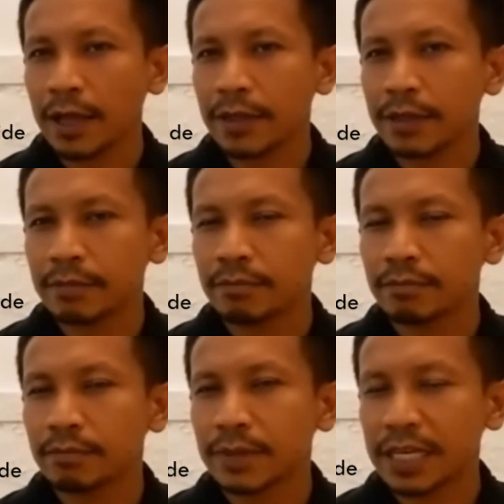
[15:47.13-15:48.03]

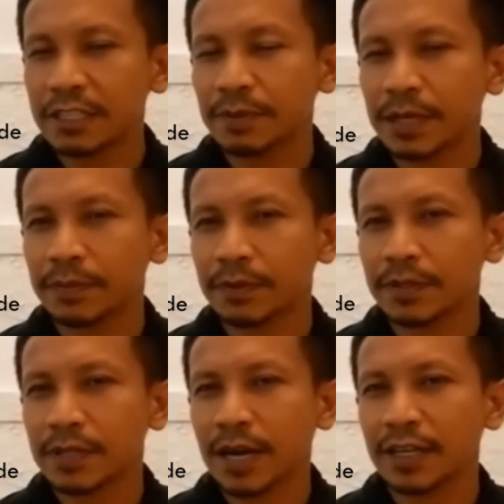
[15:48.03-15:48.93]
and these
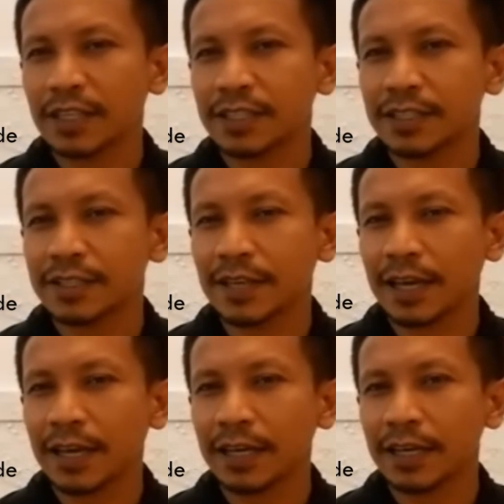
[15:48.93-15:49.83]
people started to
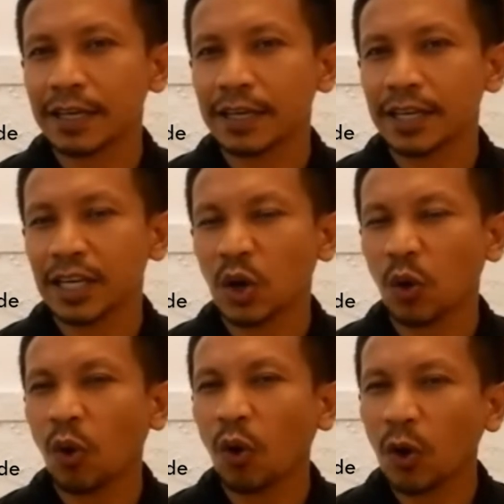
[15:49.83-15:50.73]
say
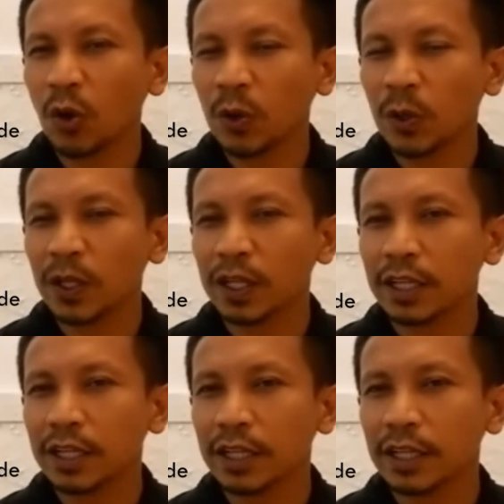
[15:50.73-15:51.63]
all
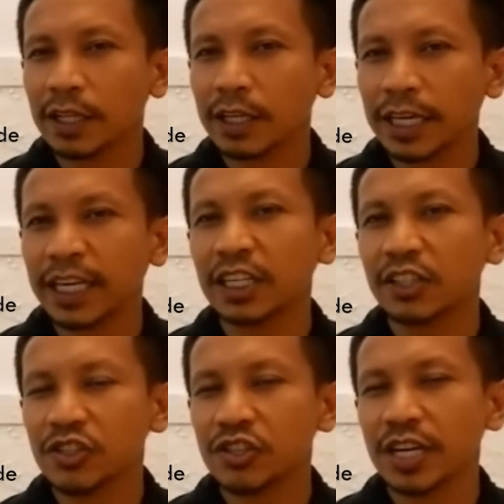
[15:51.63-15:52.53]

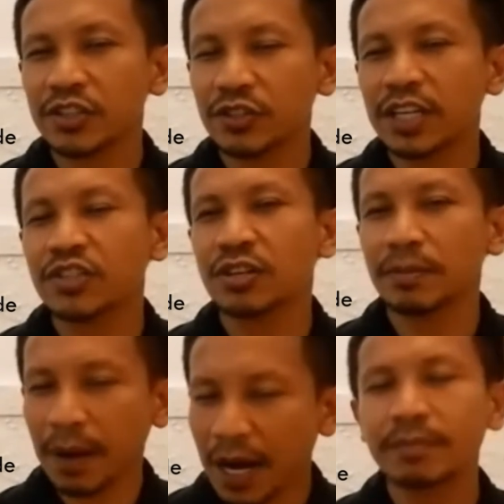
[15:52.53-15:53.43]
English
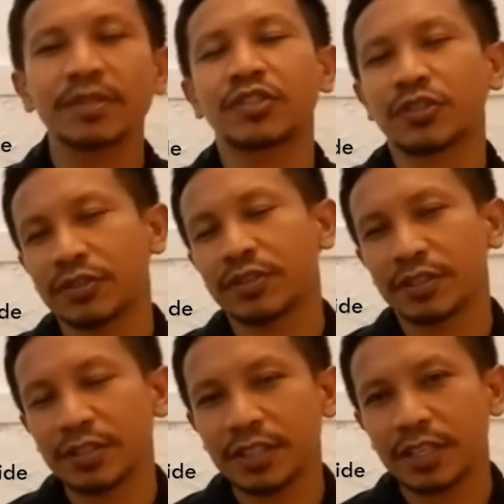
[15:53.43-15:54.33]
education department
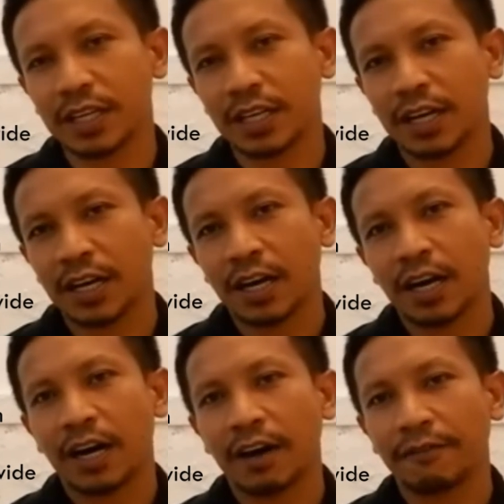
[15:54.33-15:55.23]
students
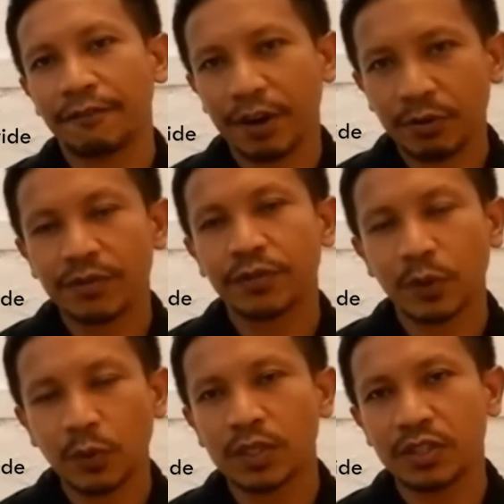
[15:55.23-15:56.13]
are very
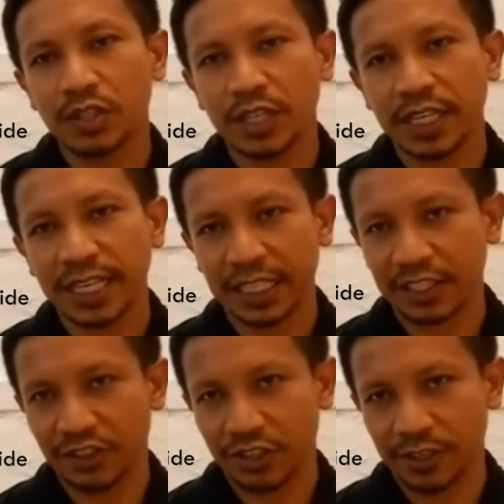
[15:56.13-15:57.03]
fluent in
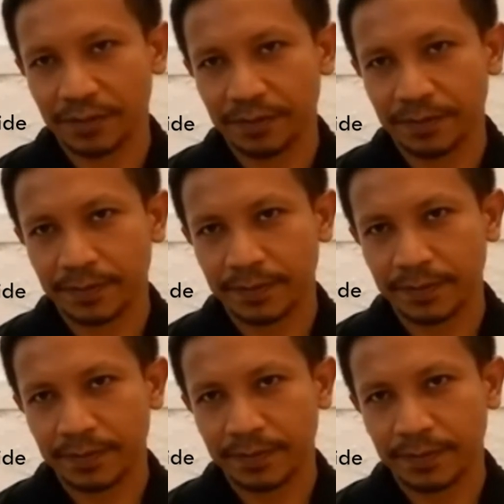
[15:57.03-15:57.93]
English.
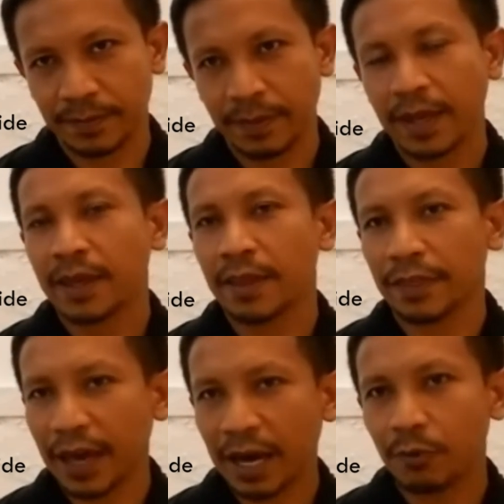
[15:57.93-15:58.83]

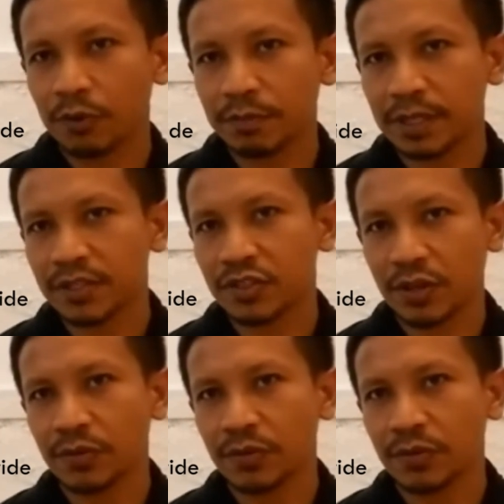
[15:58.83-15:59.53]
That would be the